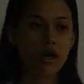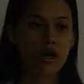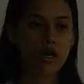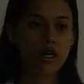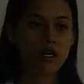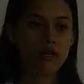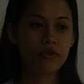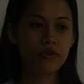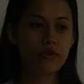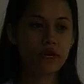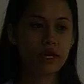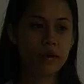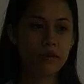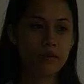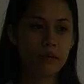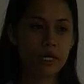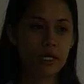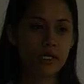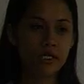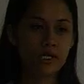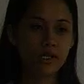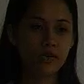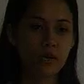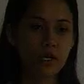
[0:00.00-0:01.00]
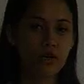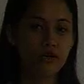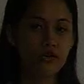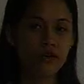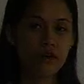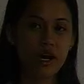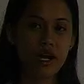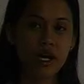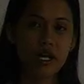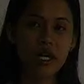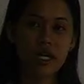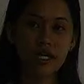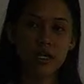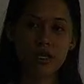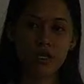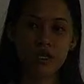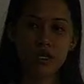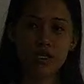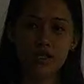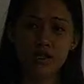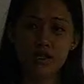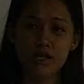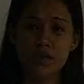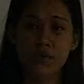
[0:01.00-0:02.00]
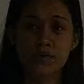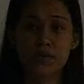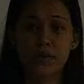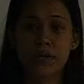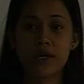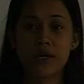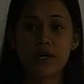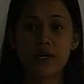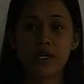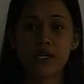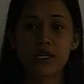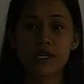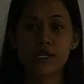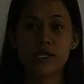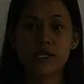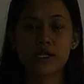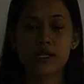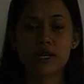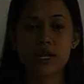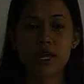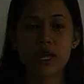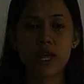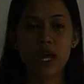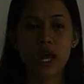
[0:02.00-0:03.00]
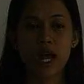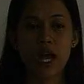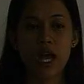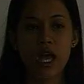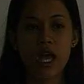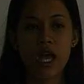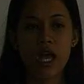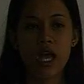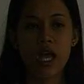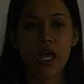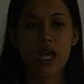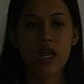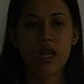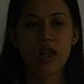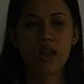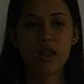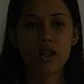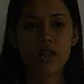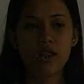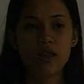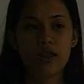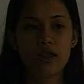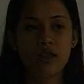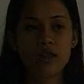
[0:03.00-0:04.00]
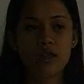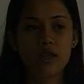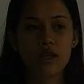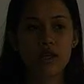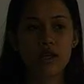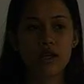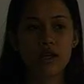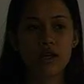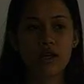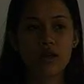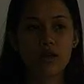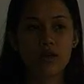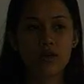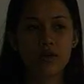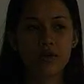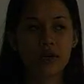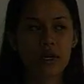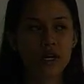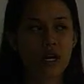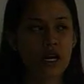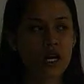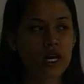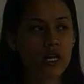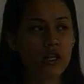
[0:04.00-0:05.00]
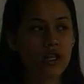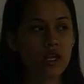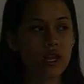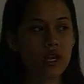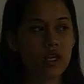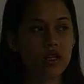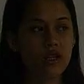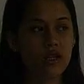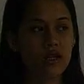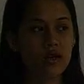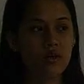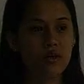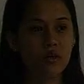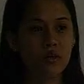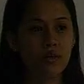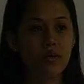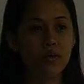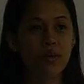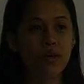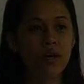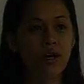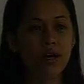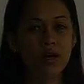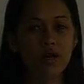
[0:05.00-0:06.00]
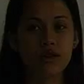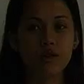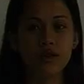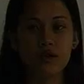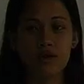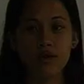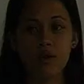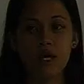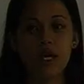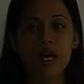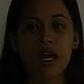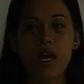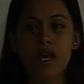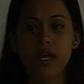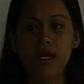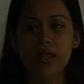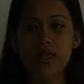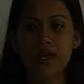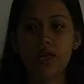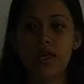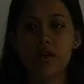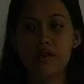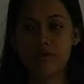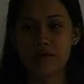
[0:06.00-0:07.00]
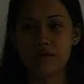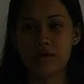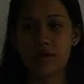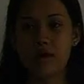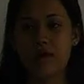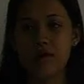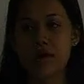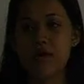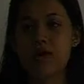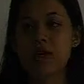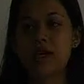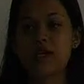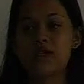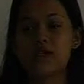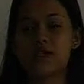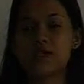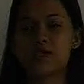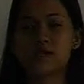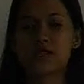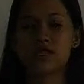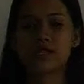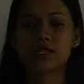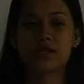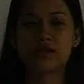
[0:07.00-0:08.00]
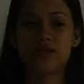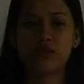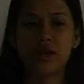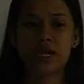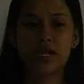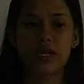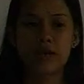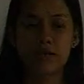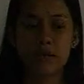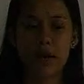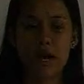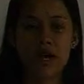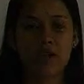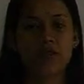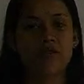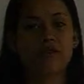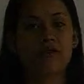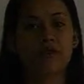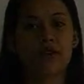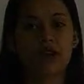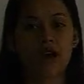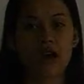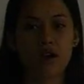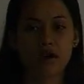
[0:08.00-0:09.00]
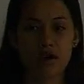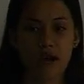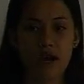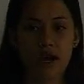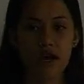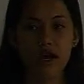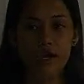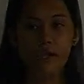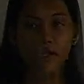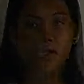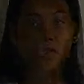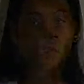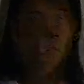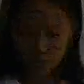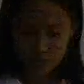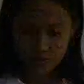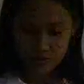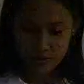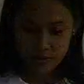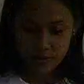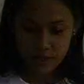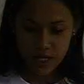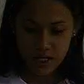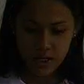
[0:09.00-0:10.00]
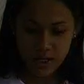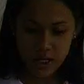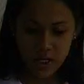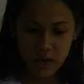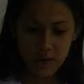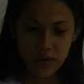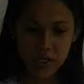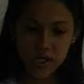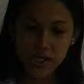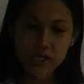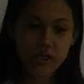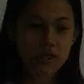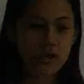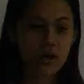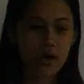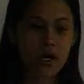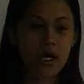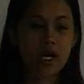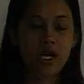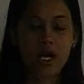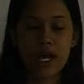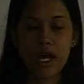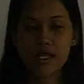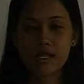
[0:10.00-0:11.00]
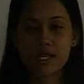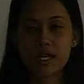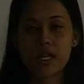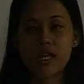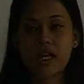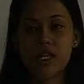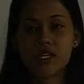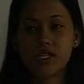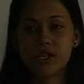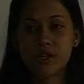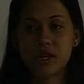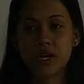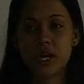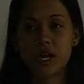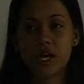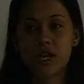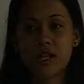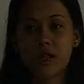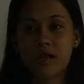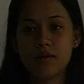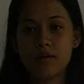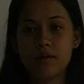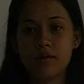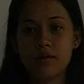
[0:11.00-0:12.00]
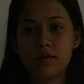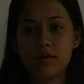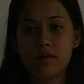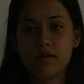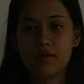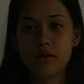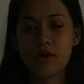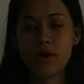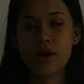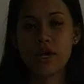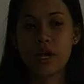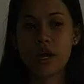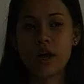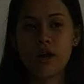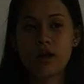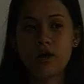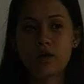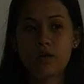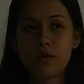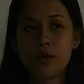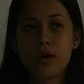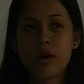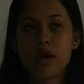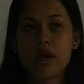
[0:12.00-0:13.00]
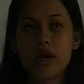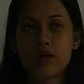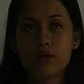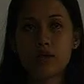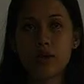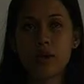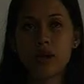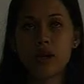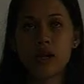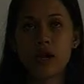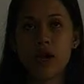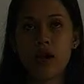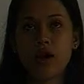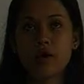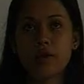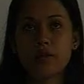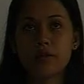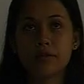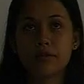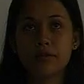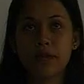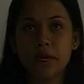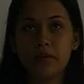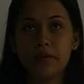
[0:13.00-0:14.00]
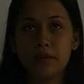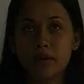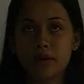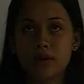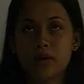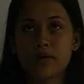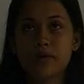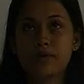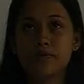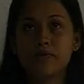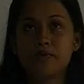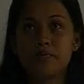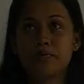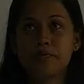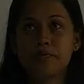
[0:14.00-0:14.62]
in the Philippines, we are violently dispersed, and we really think that we're not doing anything wrong. It's just we demand for our rights. I think we should organize and educate more and more young people,